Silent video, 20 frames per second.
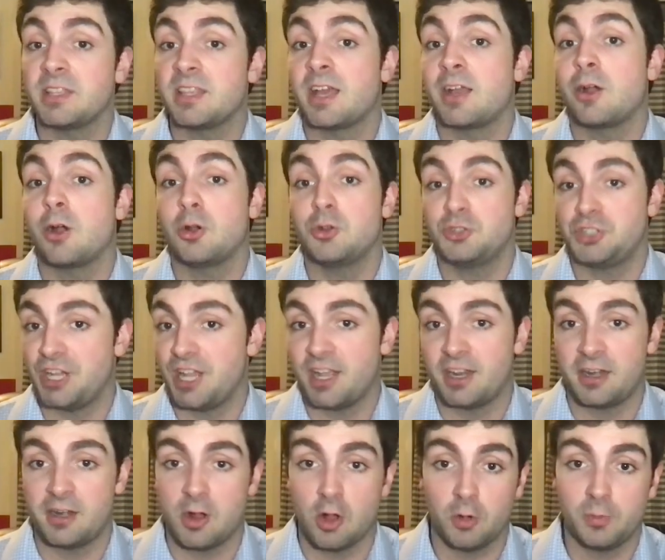that og
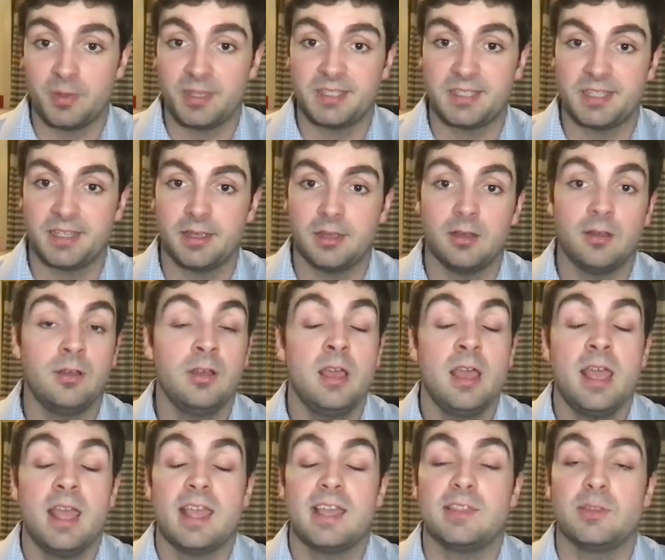anunoby deal
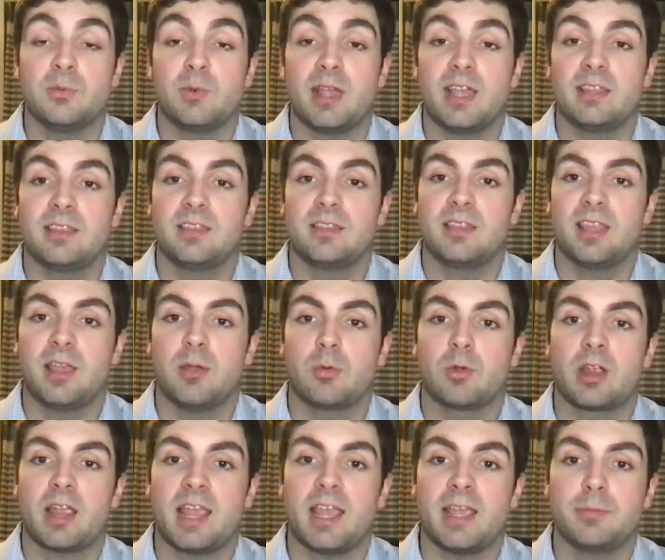and the way that they
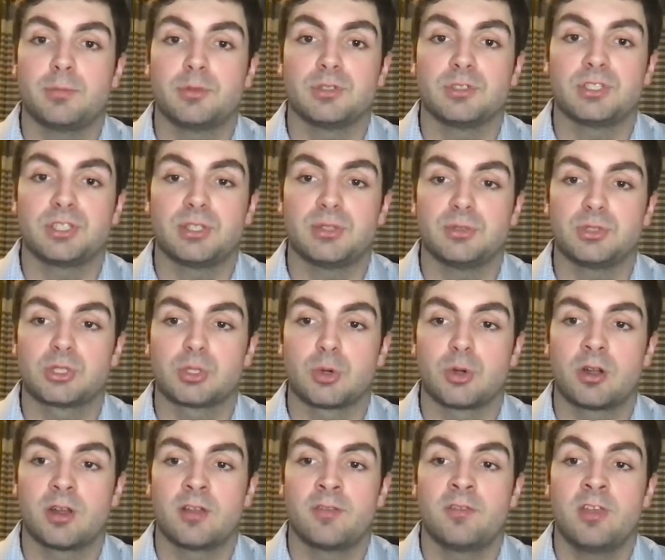were able to
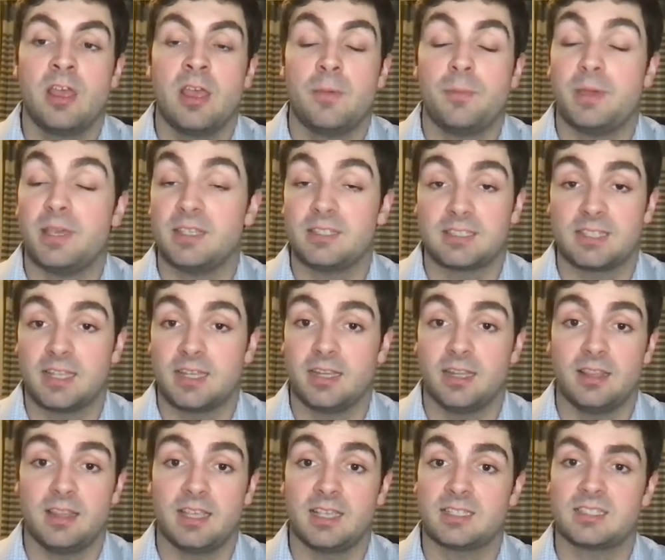sort of piece into
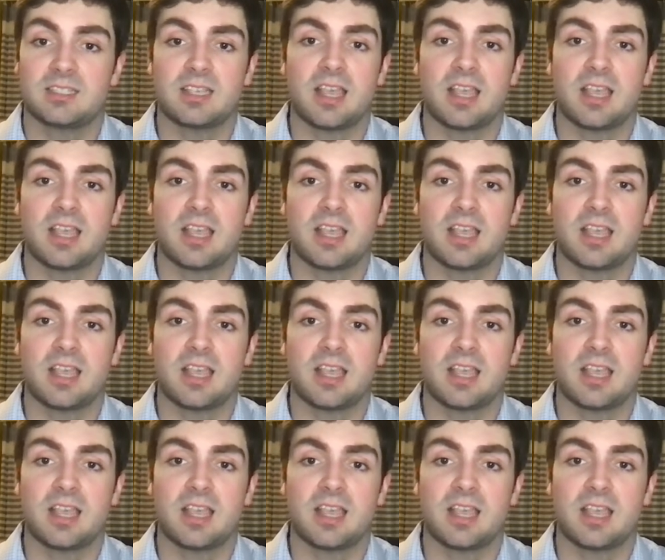this